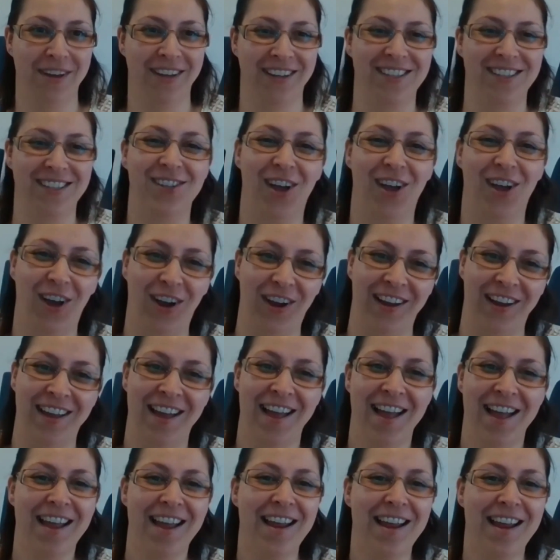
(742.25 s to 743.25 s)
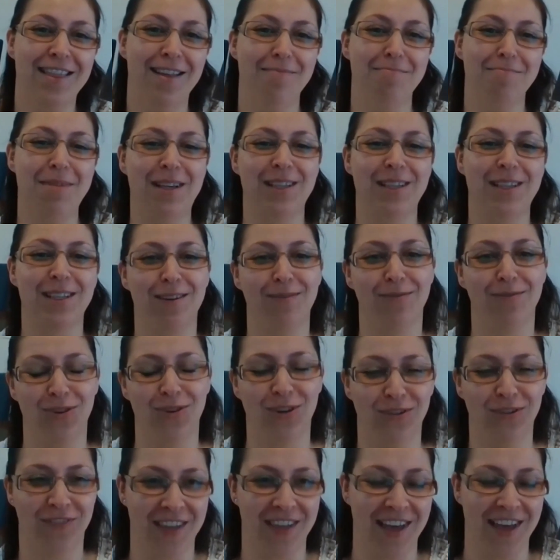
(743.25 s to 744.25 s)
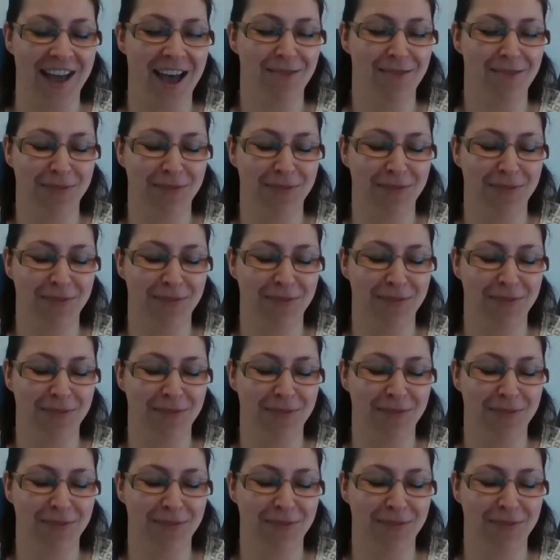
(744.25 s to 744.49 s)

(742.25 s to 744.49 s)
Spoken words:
So in the mix of all of that,